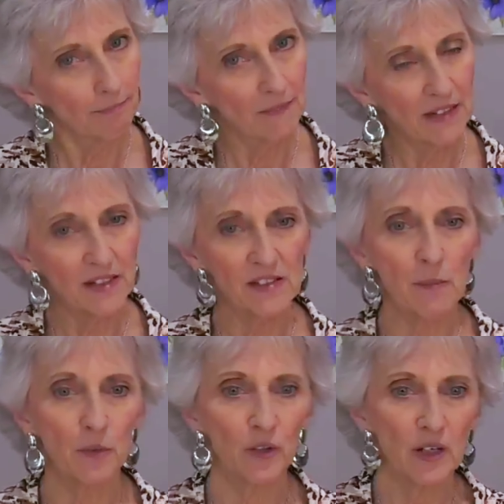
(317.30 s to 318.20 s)

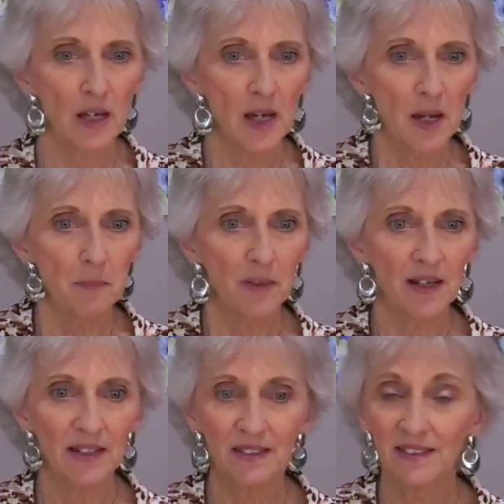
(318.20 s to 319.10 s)
December.
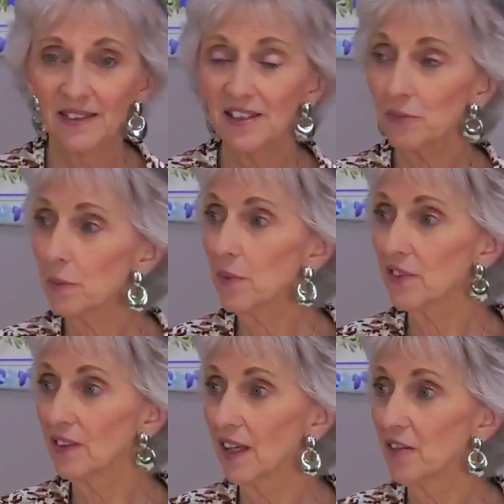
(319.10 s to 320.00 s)
But this one
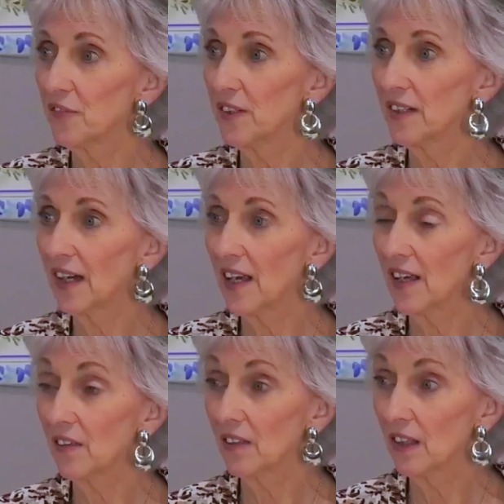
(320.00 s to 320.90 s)
was a lot of fun.
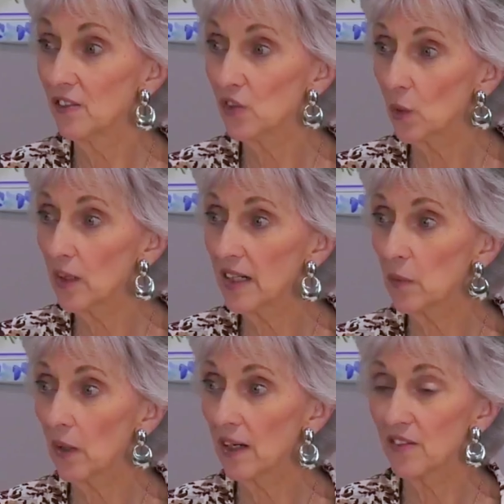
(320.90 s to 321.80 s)
I
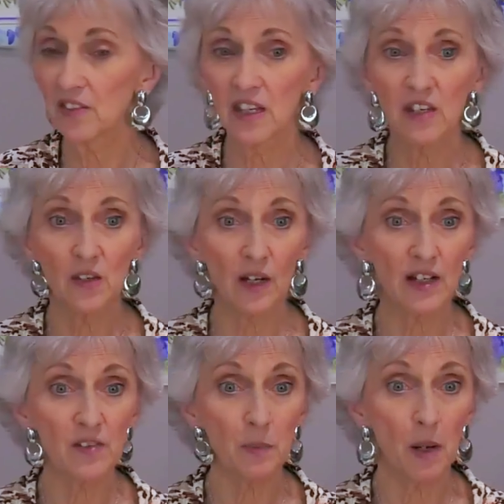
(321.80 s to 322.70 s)
enjoyed seeing you
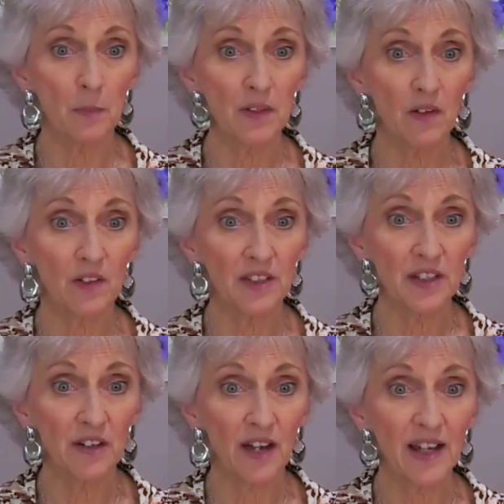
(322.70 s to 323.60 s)
guys pop in on
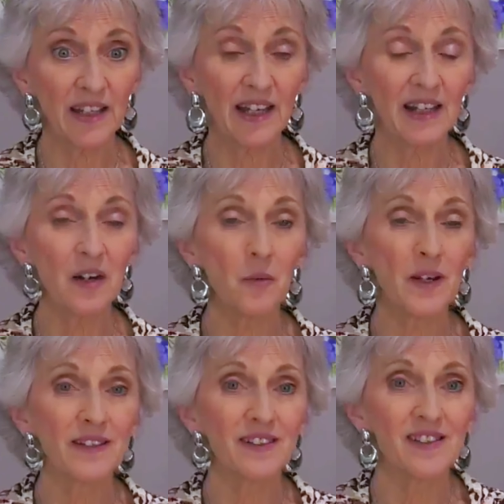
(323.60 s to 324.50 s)
here. I cannot
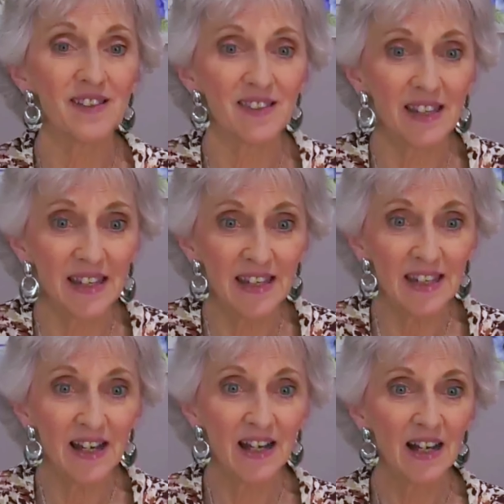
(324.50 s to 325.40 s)
wait to
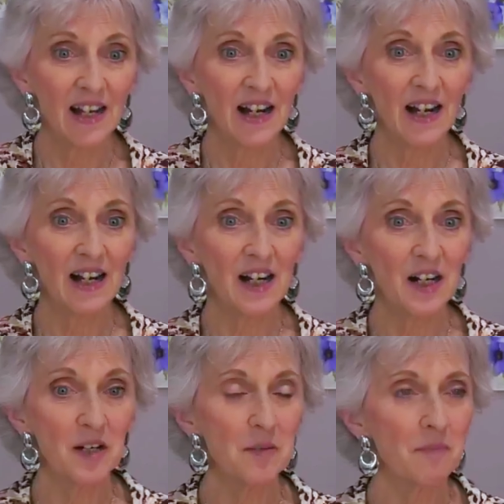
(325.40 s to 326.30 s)
see
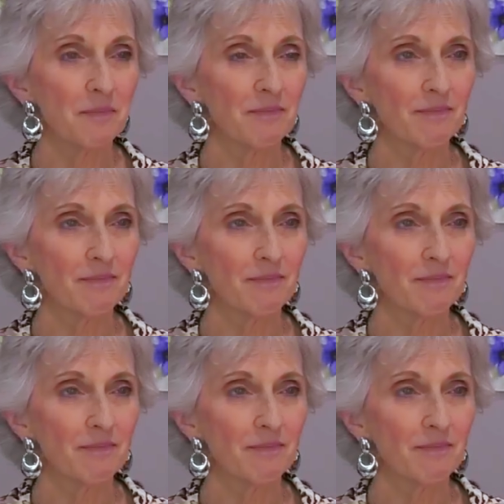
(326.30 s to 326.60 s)
the